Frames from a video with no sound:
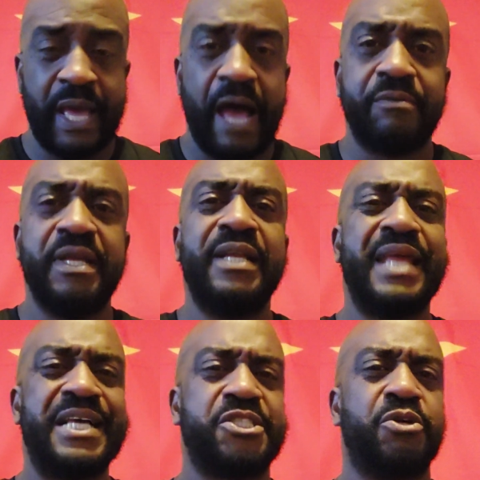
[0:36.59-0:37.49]
How they
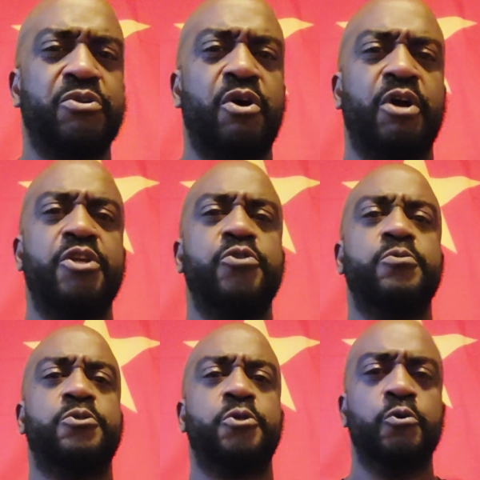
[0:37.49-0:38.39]
last so long on
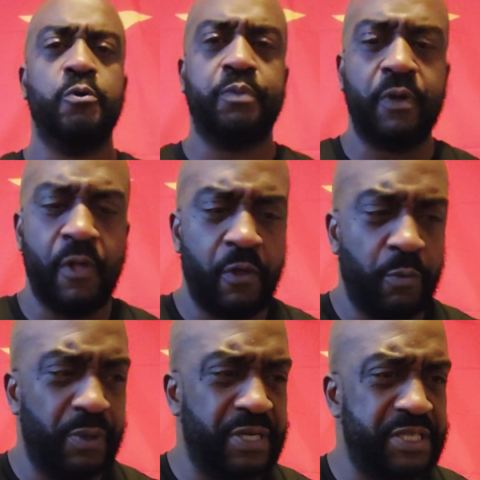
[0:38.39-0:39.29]
YouTube
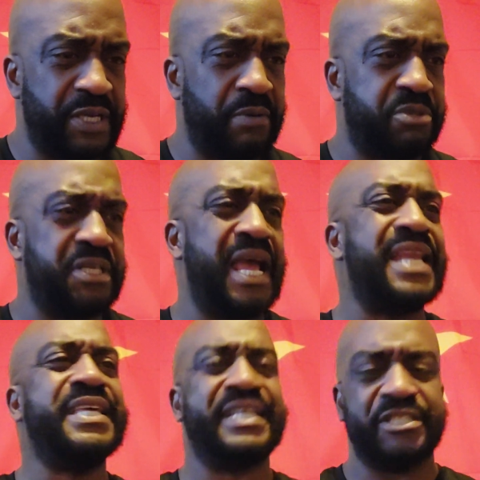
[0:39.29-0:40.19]
with his um,
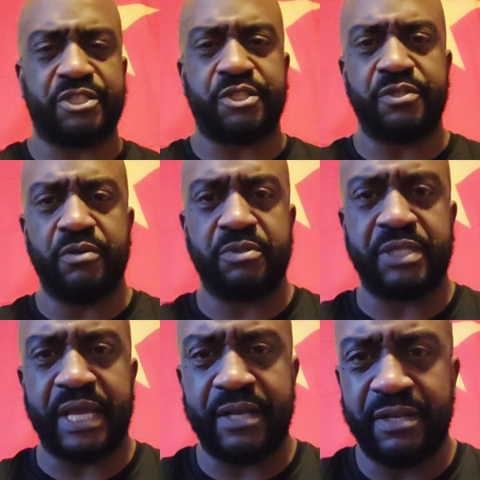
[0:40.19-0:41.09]
shenanigans, you know what I'm
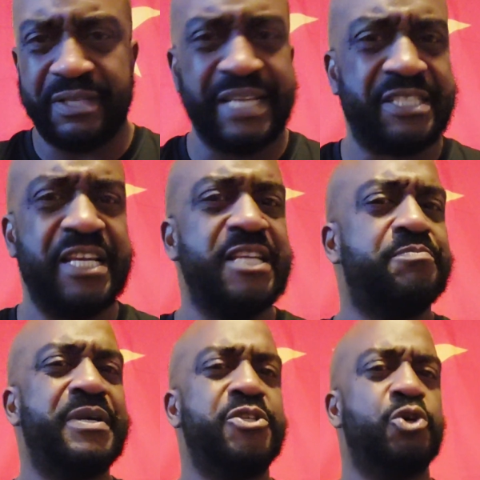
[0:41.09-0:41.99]
saying? The things he's
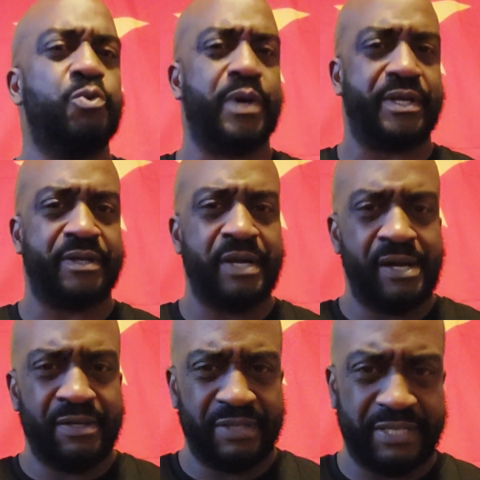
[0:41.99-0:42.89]
been doing,
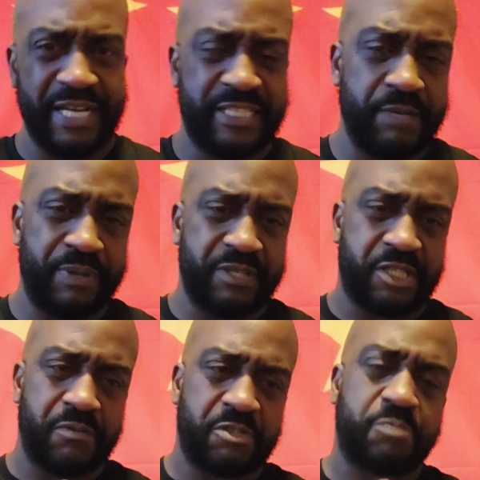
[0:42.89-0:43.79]
the things he's been
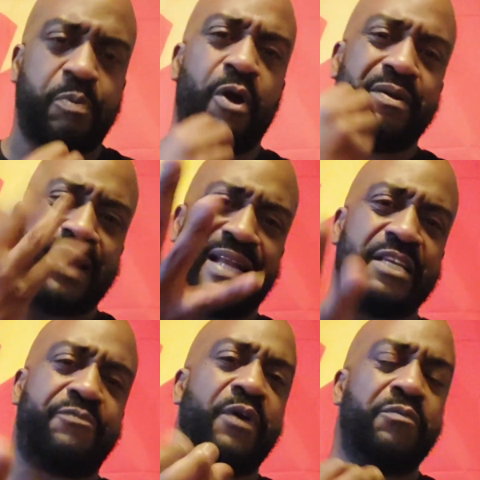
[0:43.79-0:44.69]
spurting out
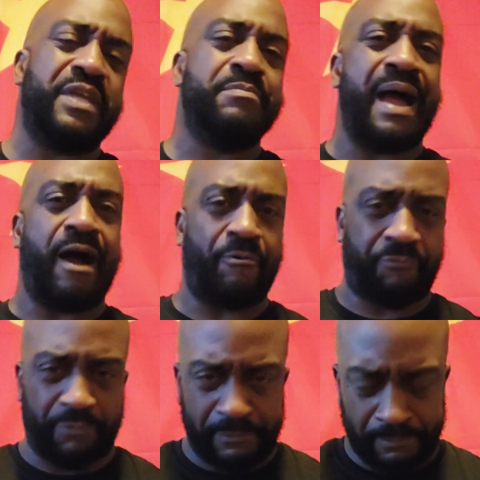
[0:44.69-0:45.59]
his filthy
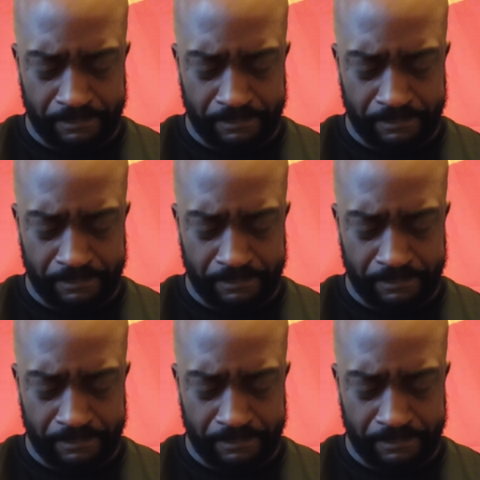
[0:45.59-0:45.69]
mouth.